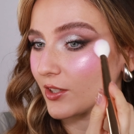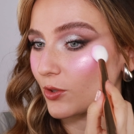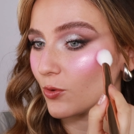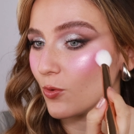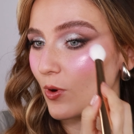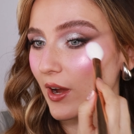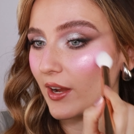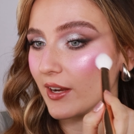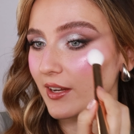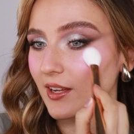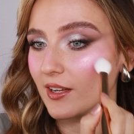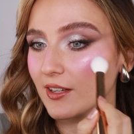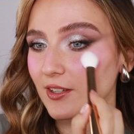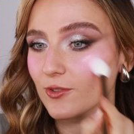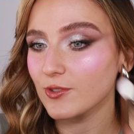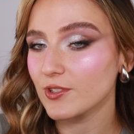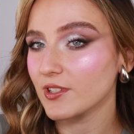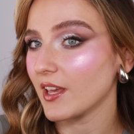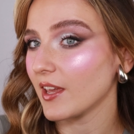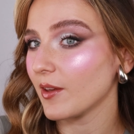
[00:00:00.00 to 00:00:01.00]
Do I need
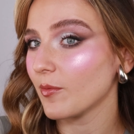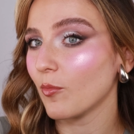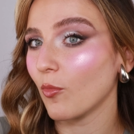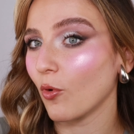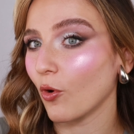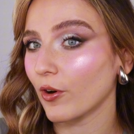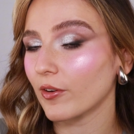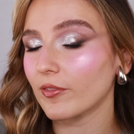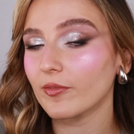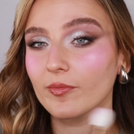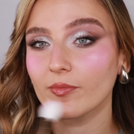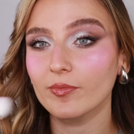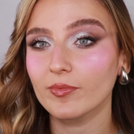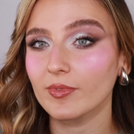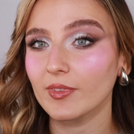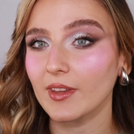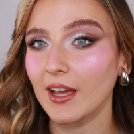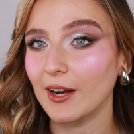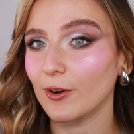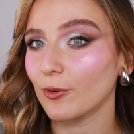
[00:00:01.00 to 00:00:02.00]
to say more?
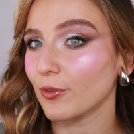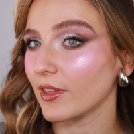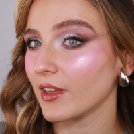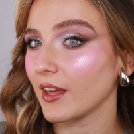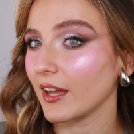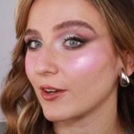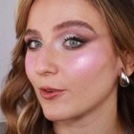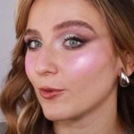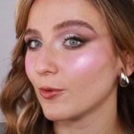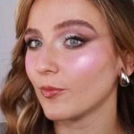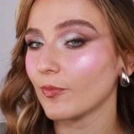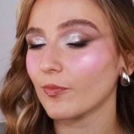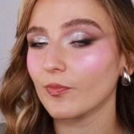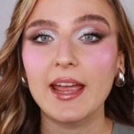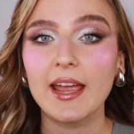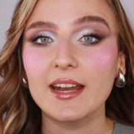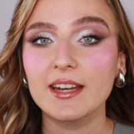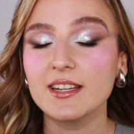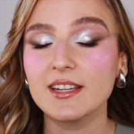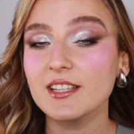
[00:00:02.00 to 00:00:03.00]
I don't think I do.
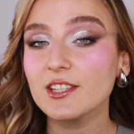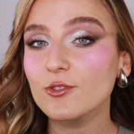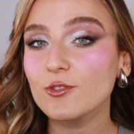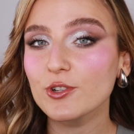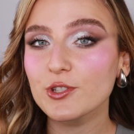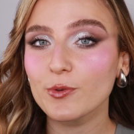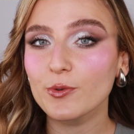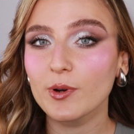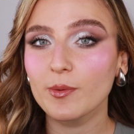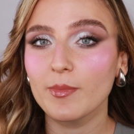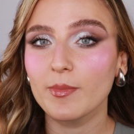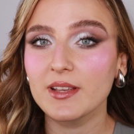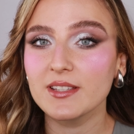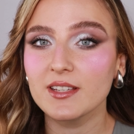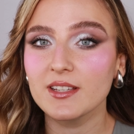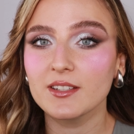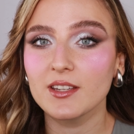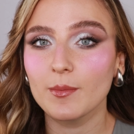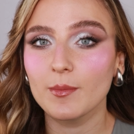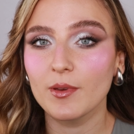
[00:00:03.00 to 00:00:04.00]
And this is also an
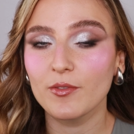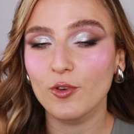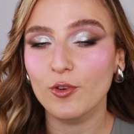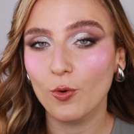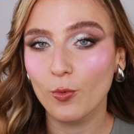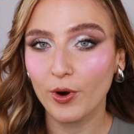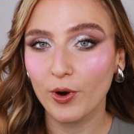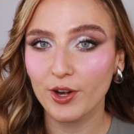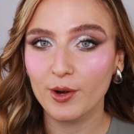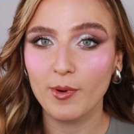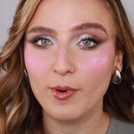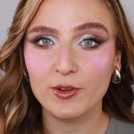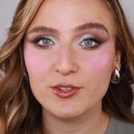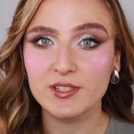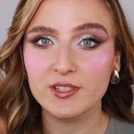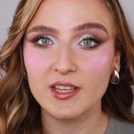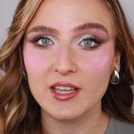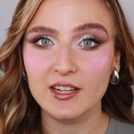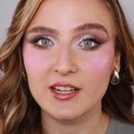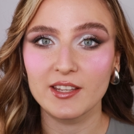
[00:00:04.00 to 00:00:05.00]
amazing tip if you're worried
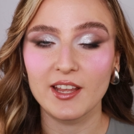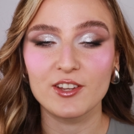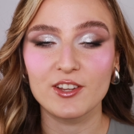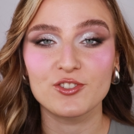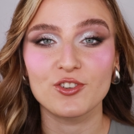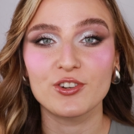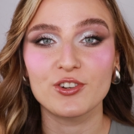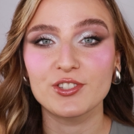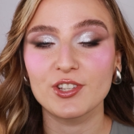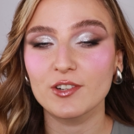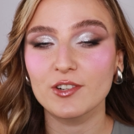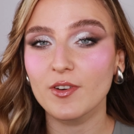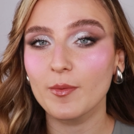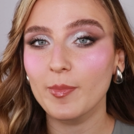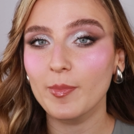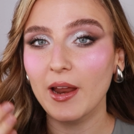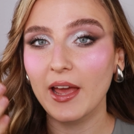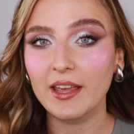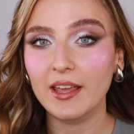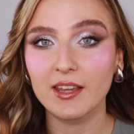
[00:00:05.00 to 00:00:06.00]
about skin texture. Instead of
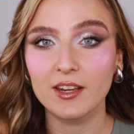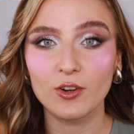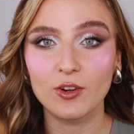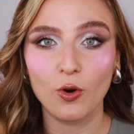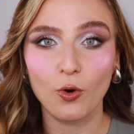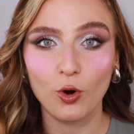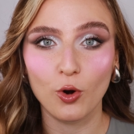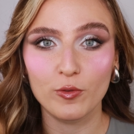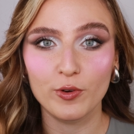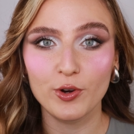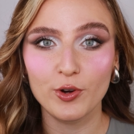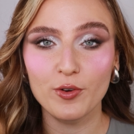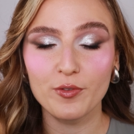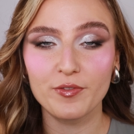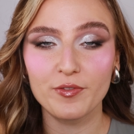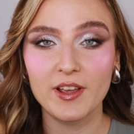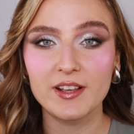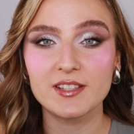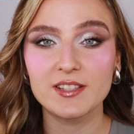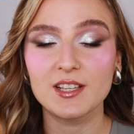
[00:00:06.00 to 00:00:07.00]
applying it all over your
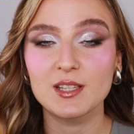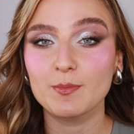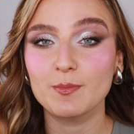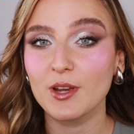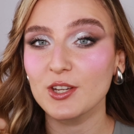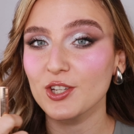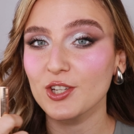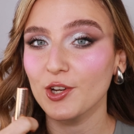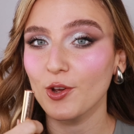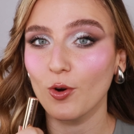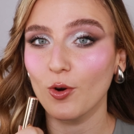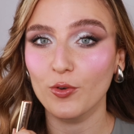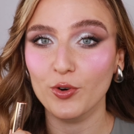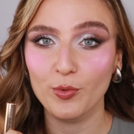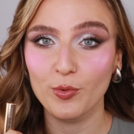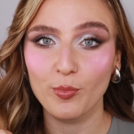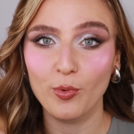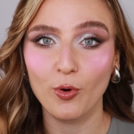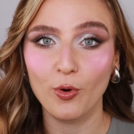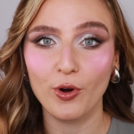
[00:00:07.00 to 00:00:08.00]
face, especially over
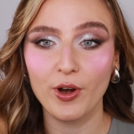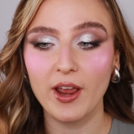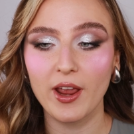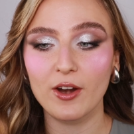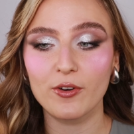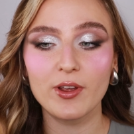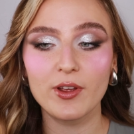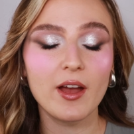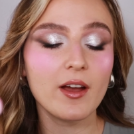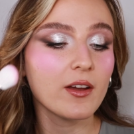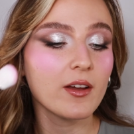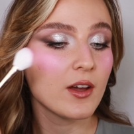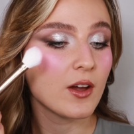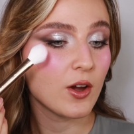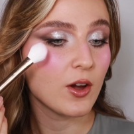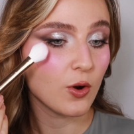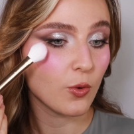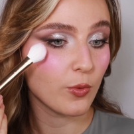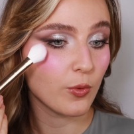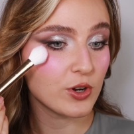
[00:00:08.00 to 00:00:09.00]
the pore area,
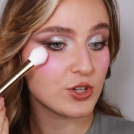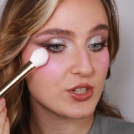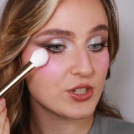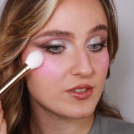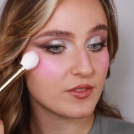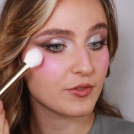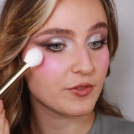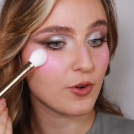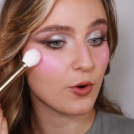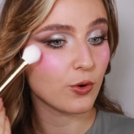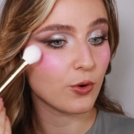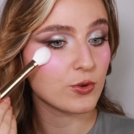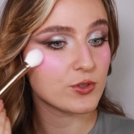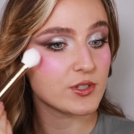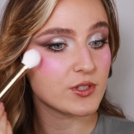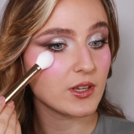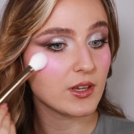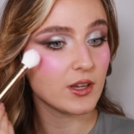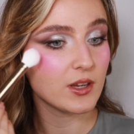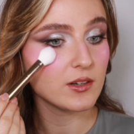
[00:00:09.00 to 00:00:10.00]
we're just
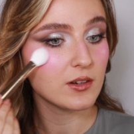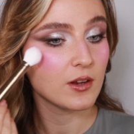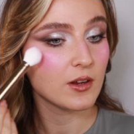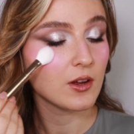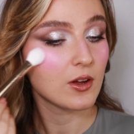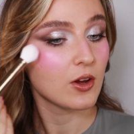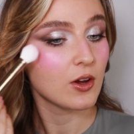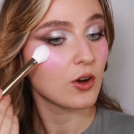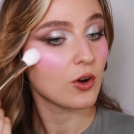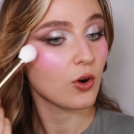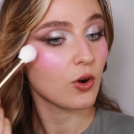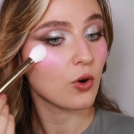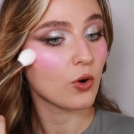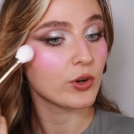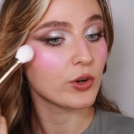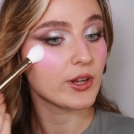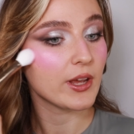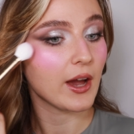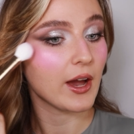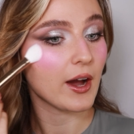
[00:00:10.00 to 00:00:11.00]
focusing it
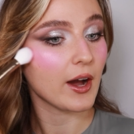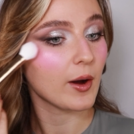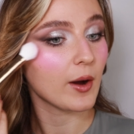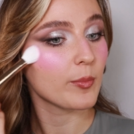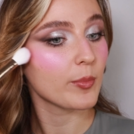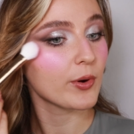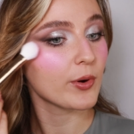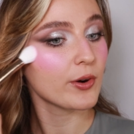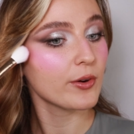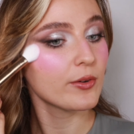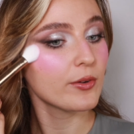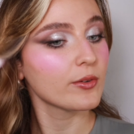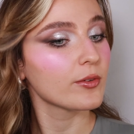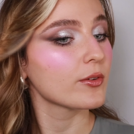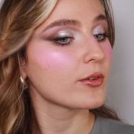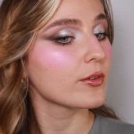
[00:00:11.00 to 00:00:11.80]
on the upper